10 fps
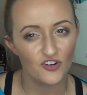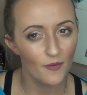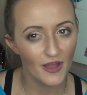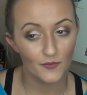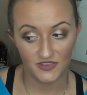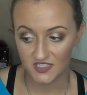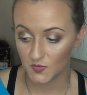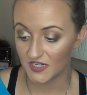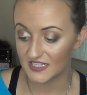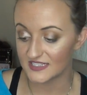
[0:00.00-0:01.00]
drawback with this
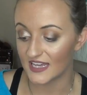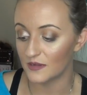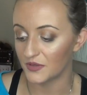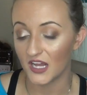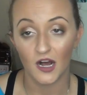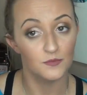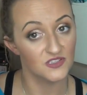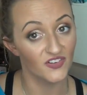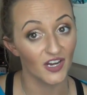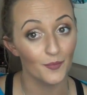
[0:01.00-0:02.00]
one is that it
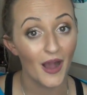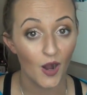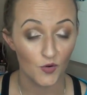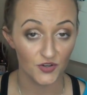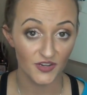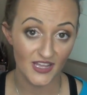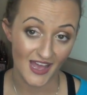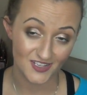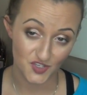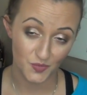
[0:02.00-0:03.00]
becomes very powdery
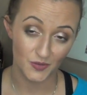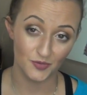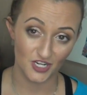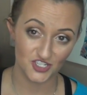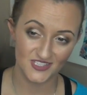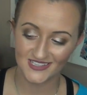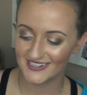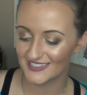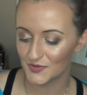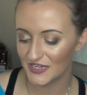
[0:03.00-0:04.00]
as you put brushes
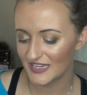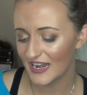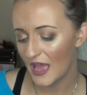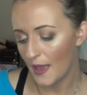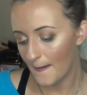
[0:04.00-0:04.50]
into it.